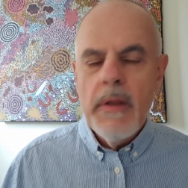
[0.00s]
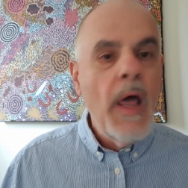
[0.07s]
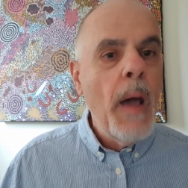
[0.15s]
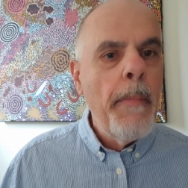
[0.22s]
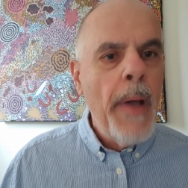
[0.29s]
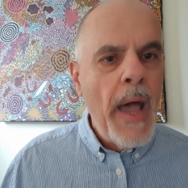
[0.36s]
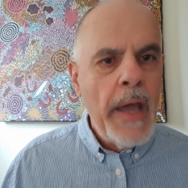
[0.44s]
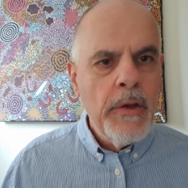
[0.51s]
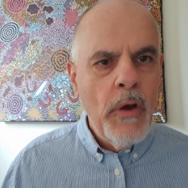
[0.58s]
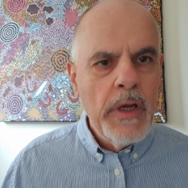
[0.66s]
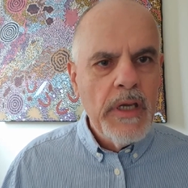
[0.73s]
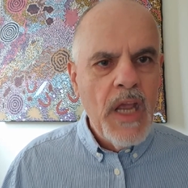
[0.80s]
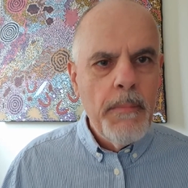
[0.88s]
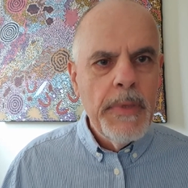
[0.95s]

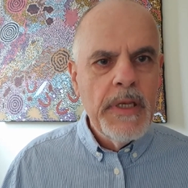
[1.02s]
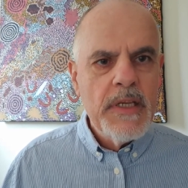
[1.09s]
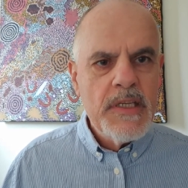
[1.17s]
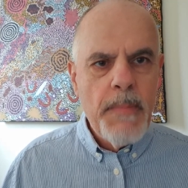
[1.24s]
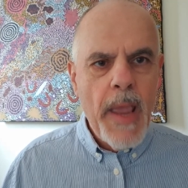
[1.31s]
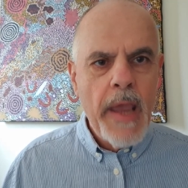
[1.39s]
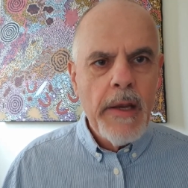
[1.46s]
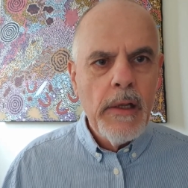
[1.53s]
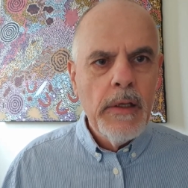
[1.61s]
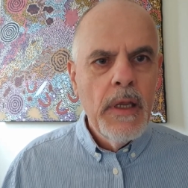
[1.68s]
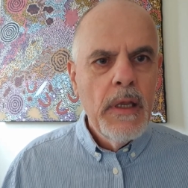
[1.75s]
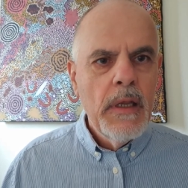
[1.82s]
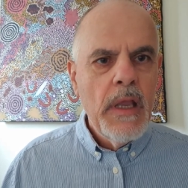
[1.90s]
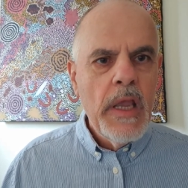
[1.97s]
apartheid can be dismantled
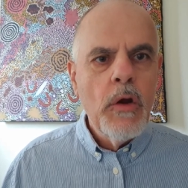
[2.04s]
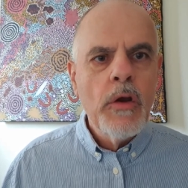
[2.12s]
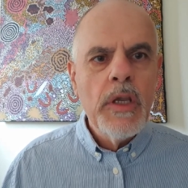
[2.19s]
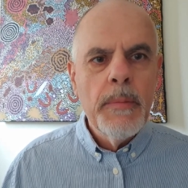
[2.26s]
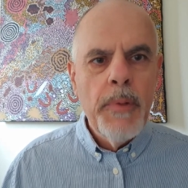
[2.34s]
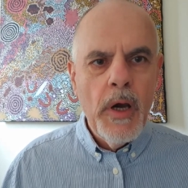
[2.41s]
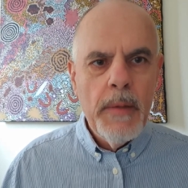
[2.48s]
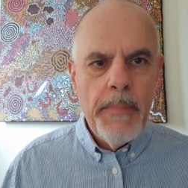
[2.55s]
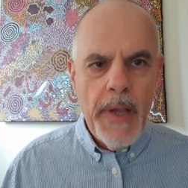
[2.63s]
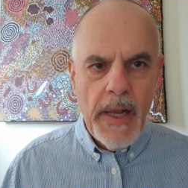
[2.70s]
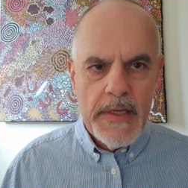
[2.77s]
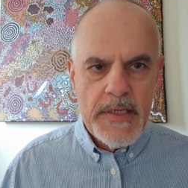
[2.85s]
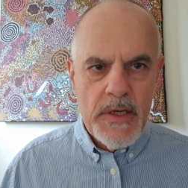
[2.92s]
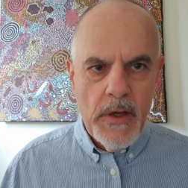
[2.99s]
in occupied
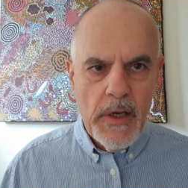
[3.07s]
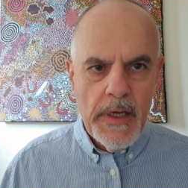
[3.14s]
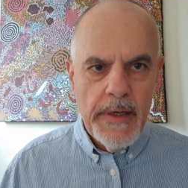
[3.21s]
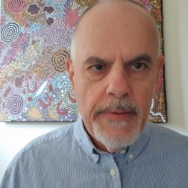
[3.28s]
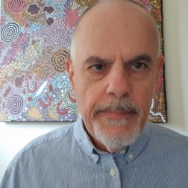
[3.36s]
Palestine.